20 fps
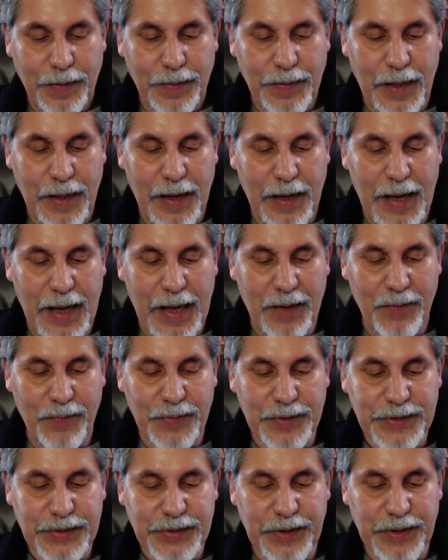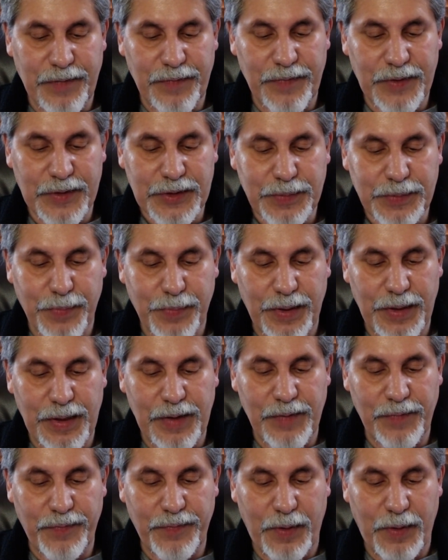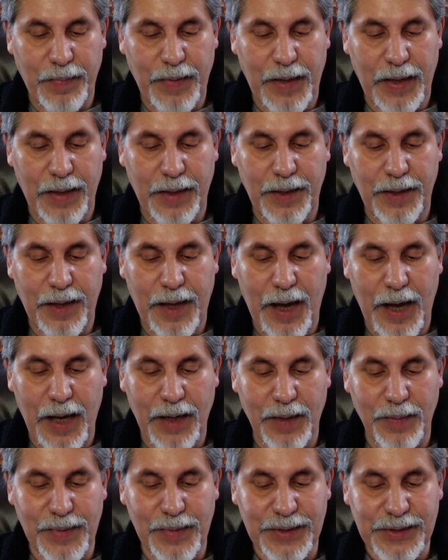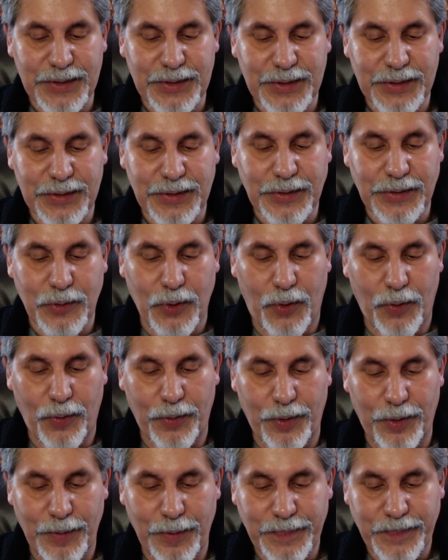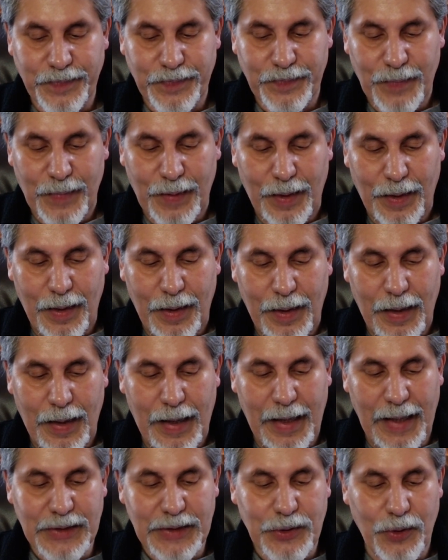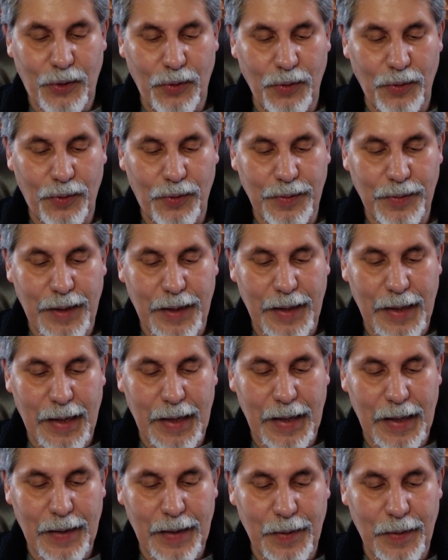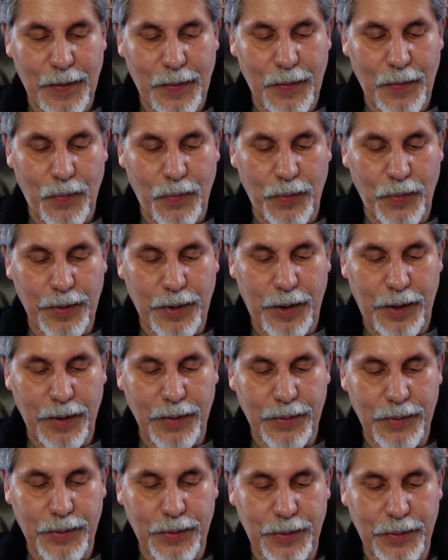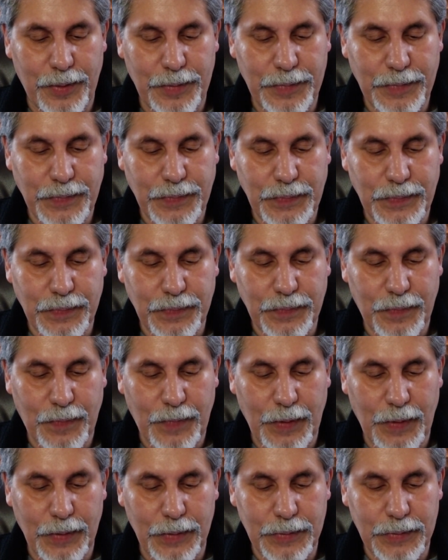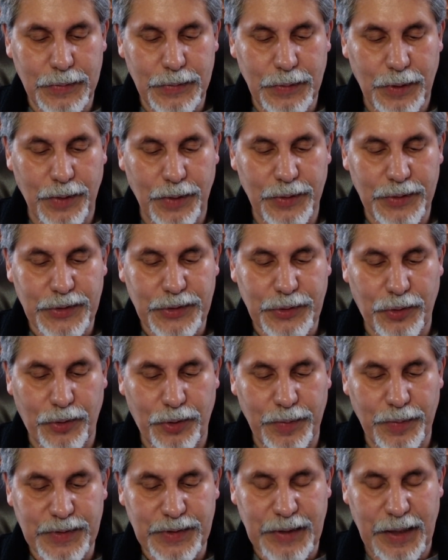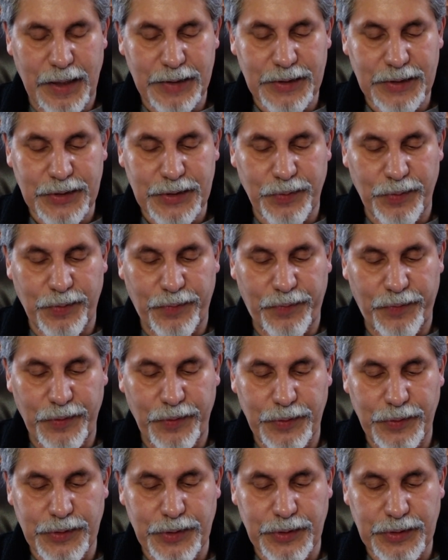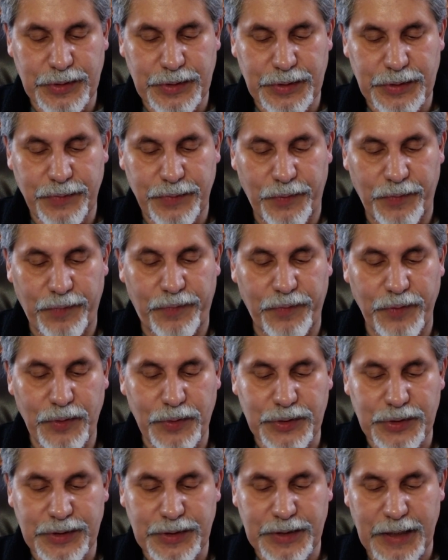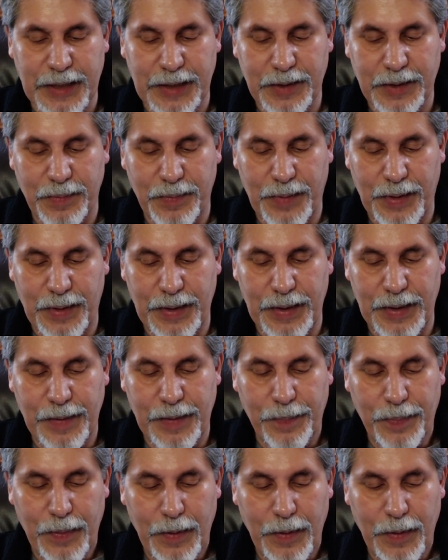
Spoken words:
that I had received this money from an anonymous donor. I told her that I would, under other circumstances, refuse to take the money